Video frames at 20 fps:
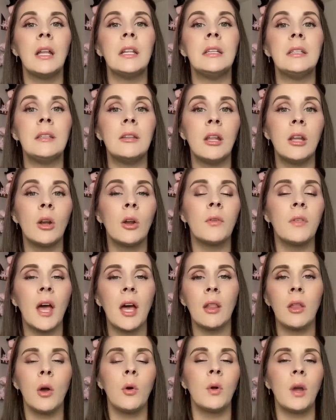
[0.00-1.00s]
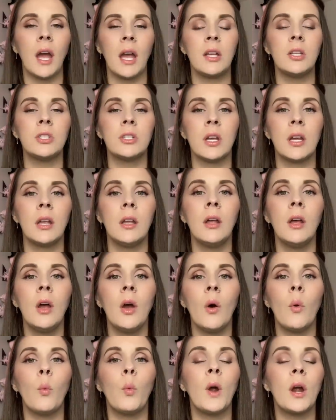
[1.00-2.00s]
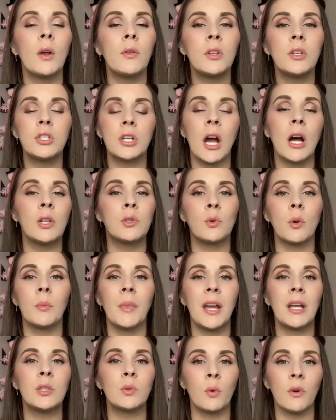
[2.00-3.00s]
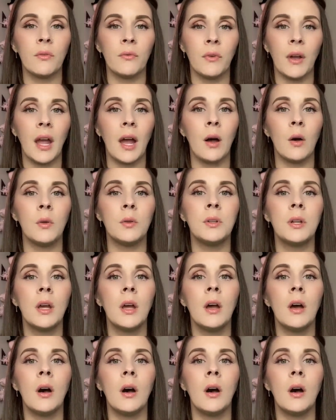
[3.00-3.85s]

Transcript: near that location where the child's remains were found